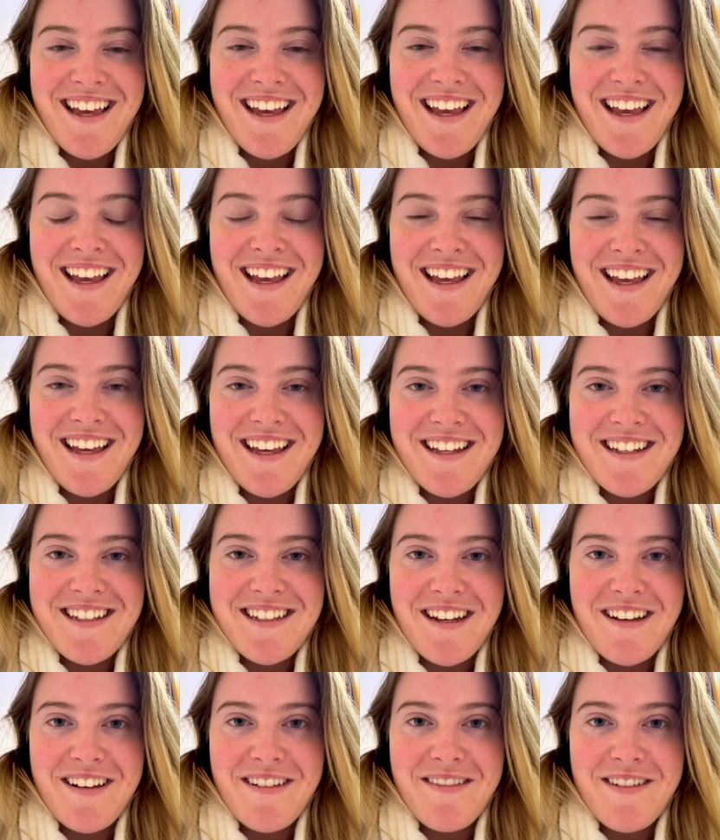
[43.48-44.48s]
And
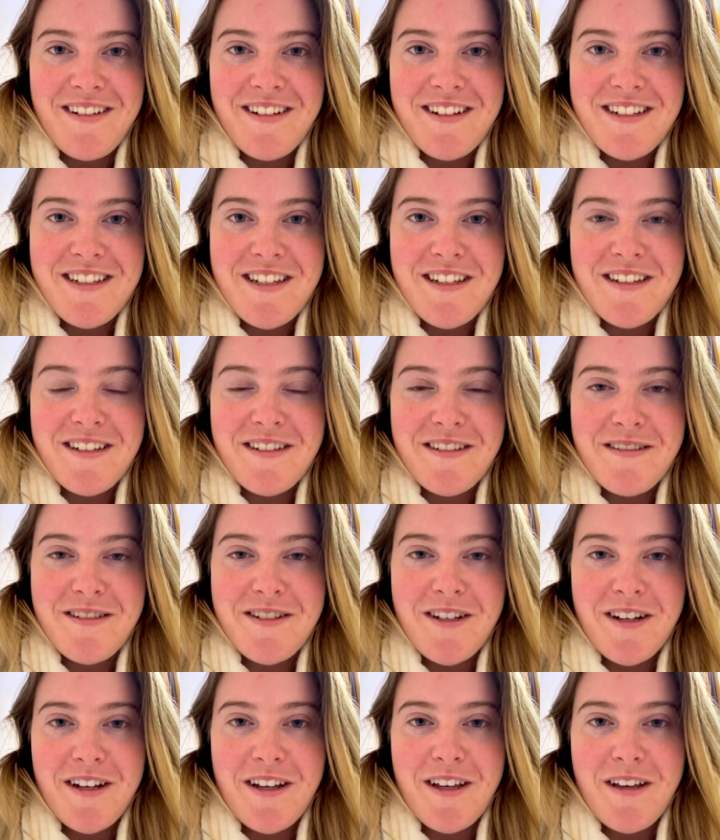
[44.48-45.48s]
I want to
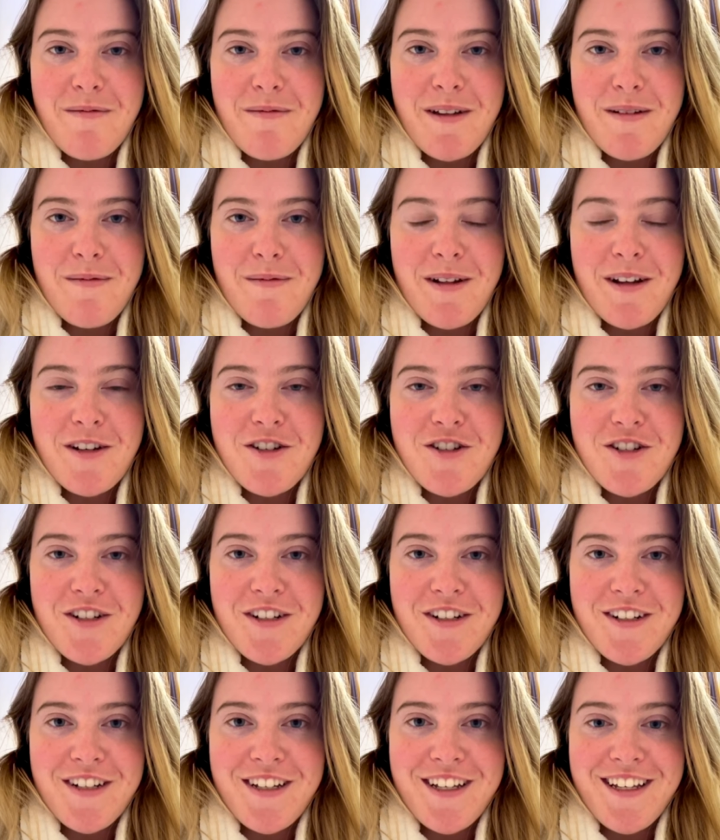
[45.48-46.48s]
document my
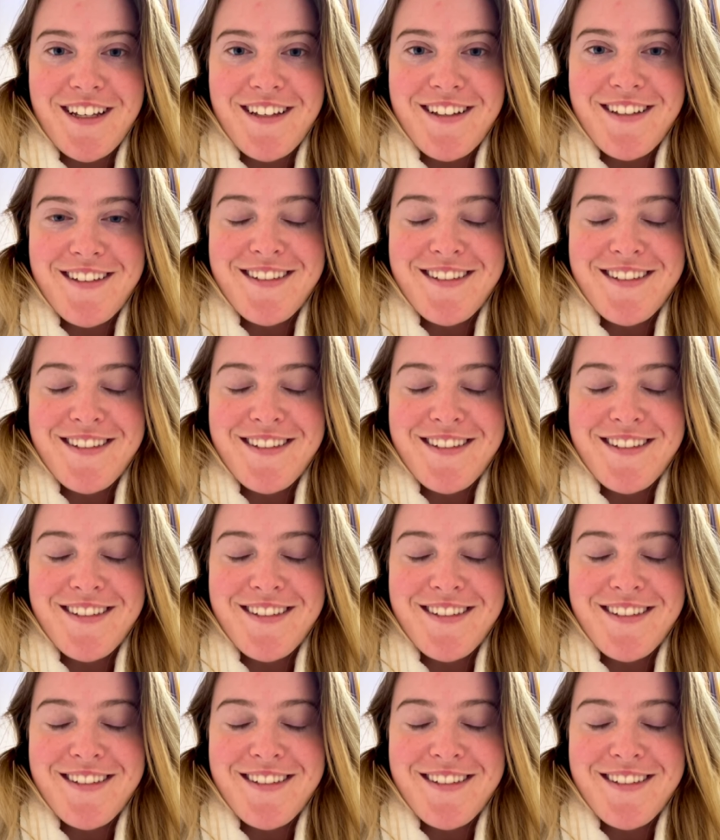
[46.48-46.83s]
journey